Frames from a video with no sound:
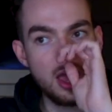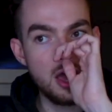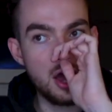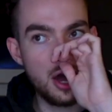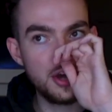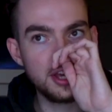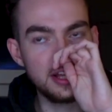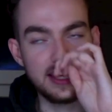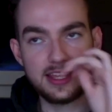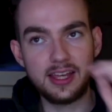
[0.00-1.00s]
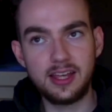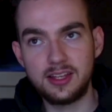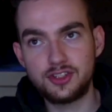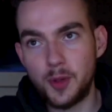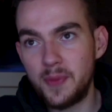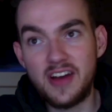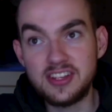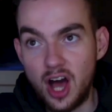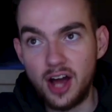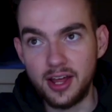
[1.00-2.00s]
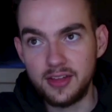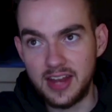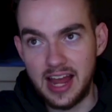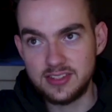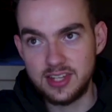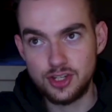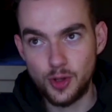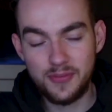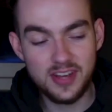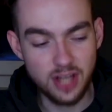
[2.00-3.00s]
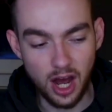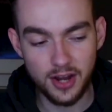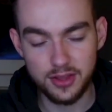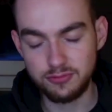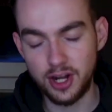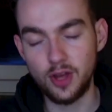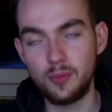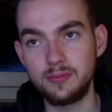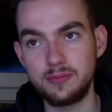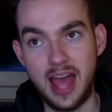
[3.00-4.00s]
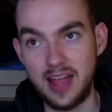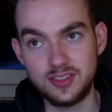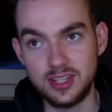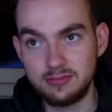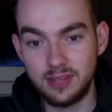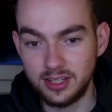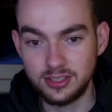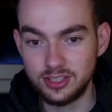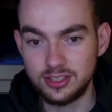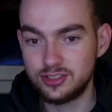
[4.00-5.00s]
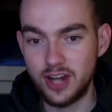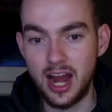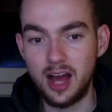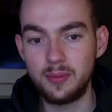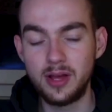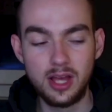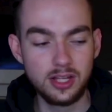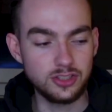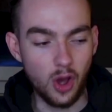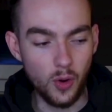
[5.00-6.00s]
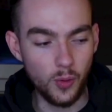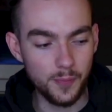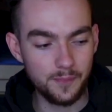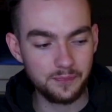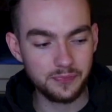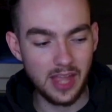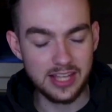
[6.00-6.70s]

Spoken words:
Shopify's harder than Etsy. Shopify's harder than running on Etsy, like just straight up. So it's a